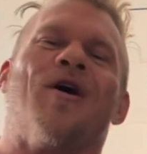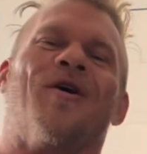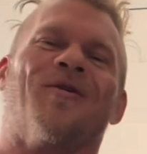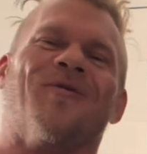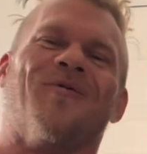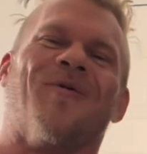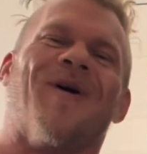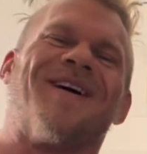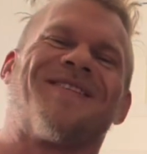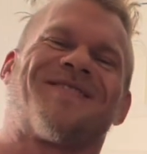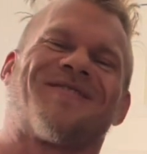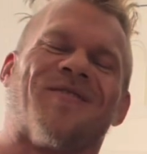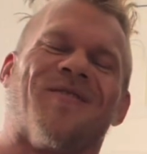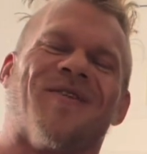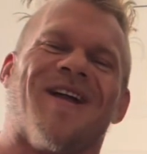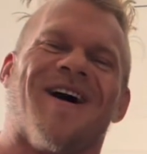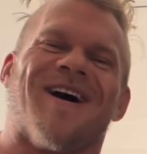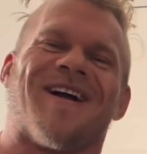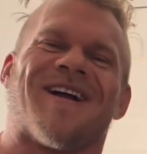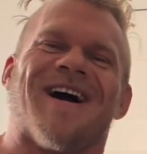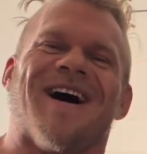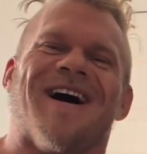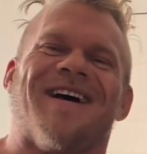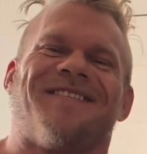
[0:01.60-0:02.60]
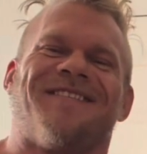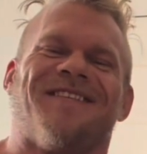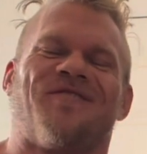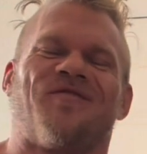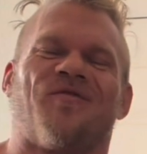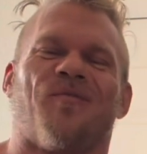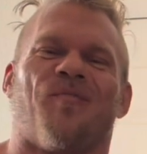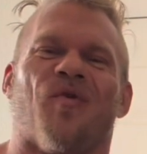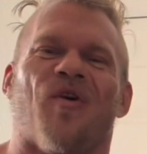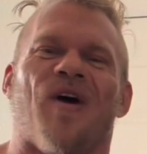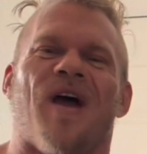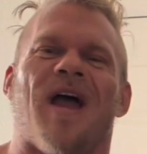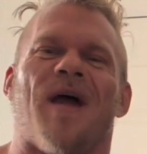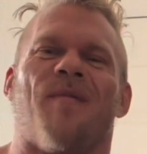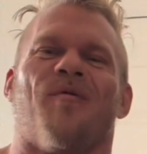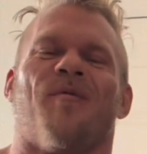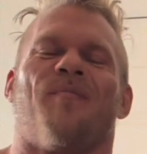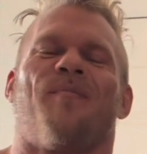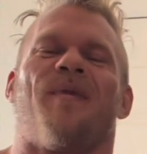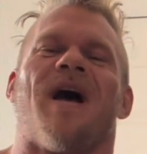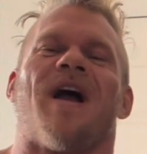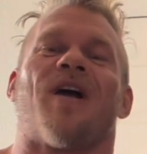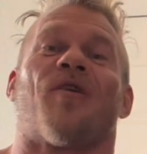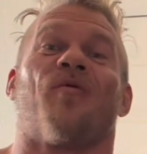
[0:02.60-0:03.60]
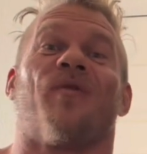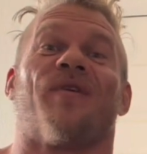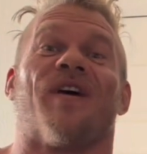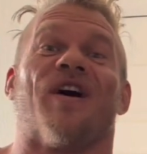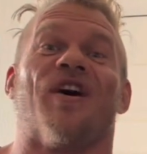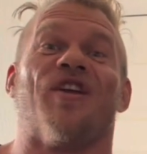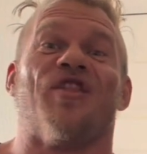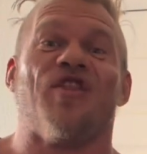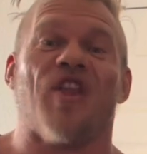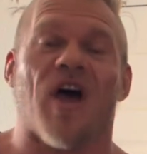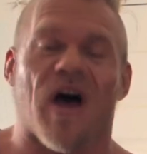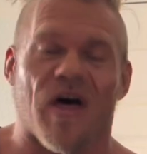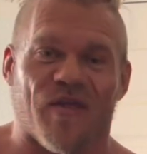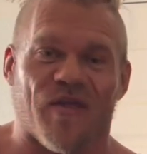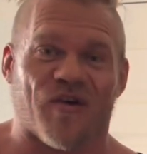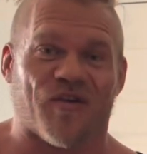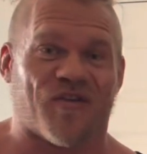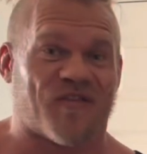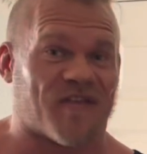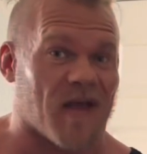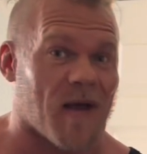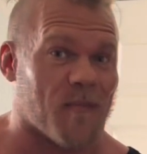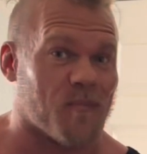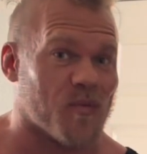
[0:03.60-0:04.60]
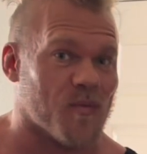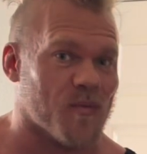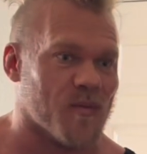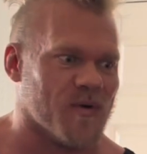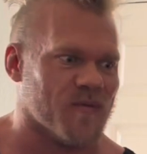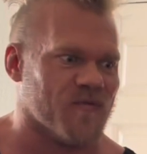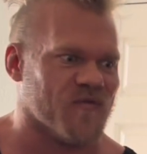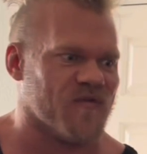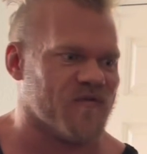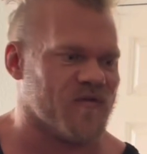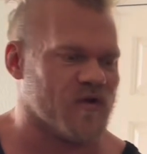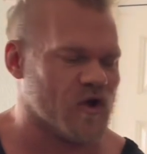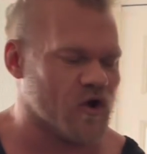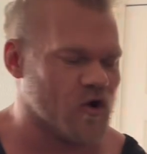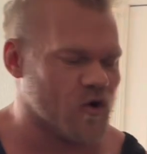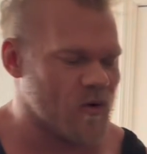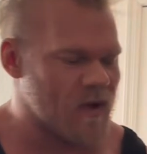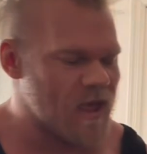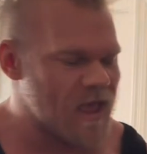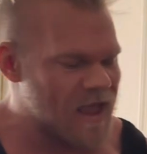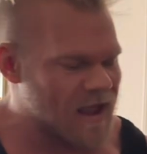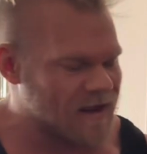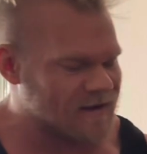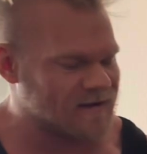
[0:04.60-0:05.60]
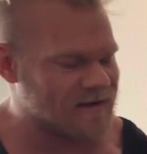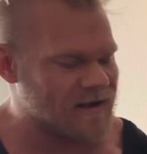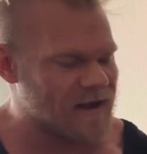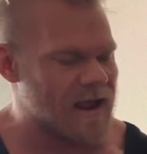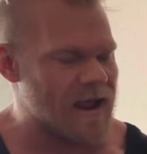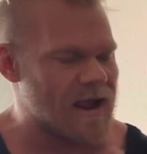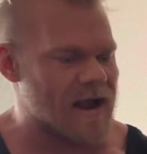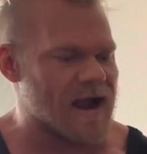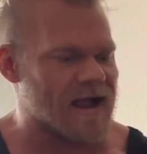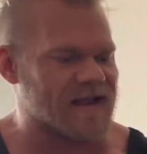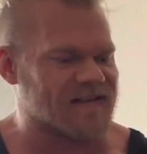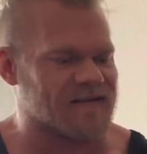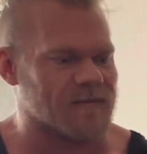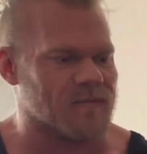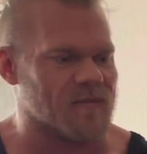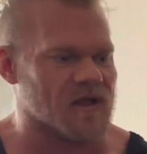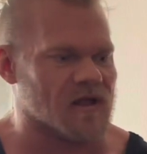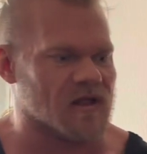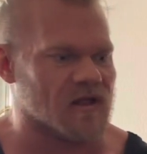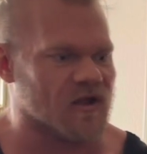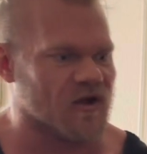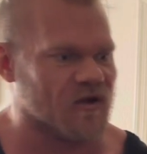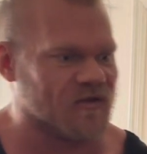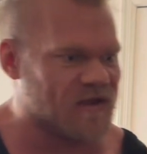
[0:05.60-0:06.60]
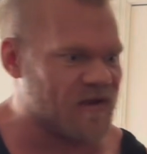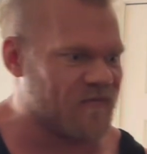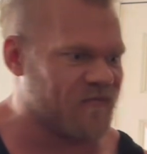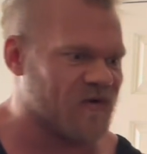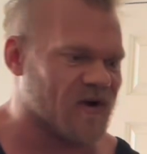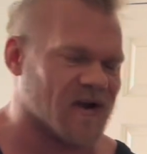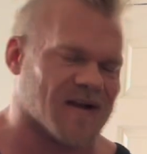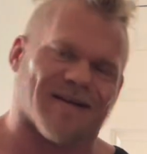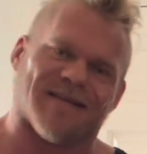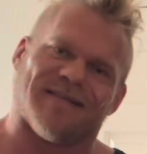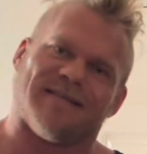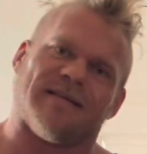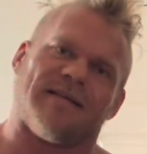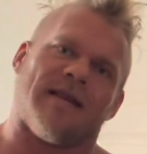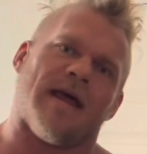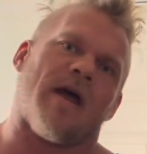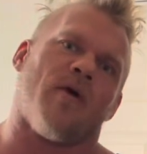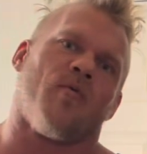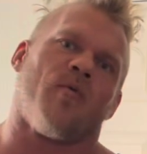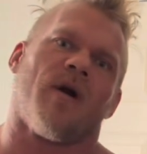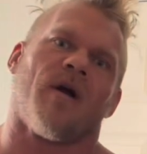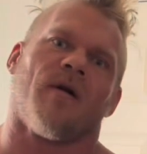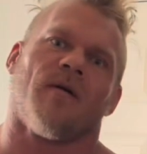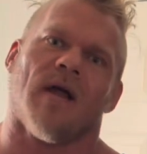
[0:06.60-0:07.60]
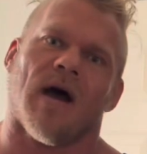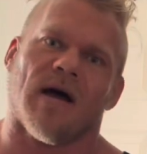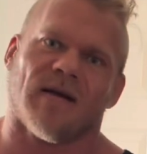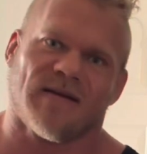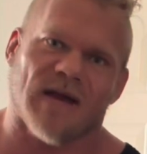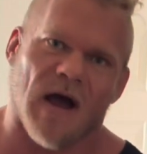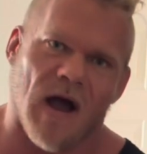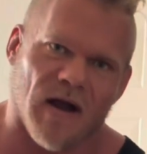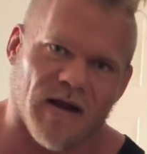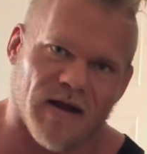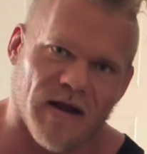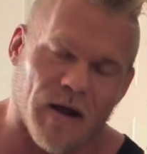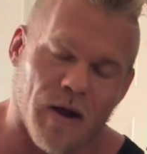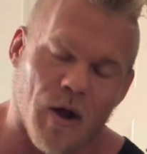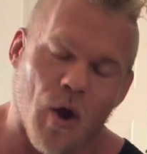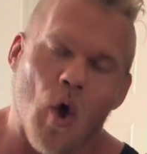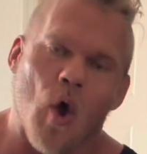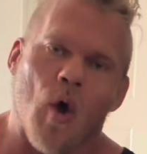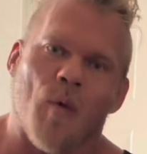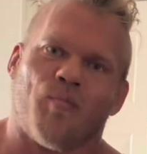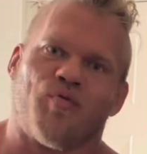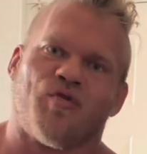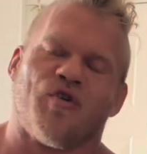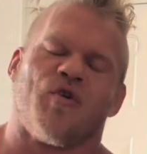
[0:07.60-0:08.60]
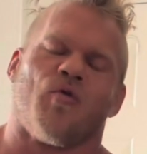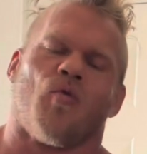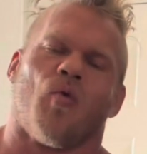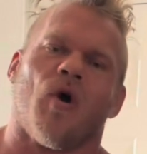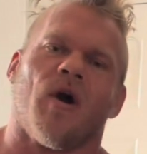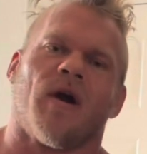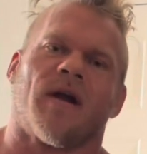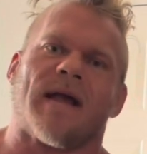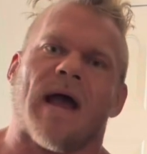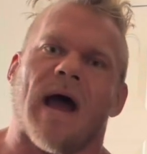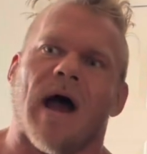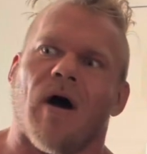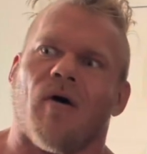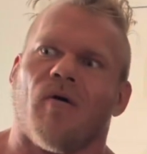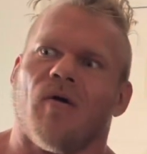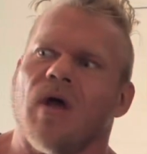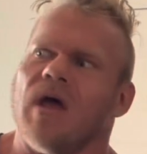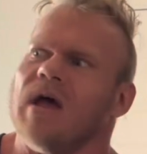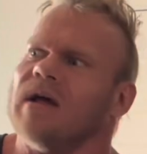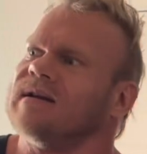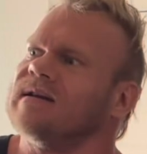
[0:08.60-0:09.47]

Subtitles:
What's going on, guys? It's your boy Hammer back with another supplement review. And today I got something a little different because today we are not talking pre-workout.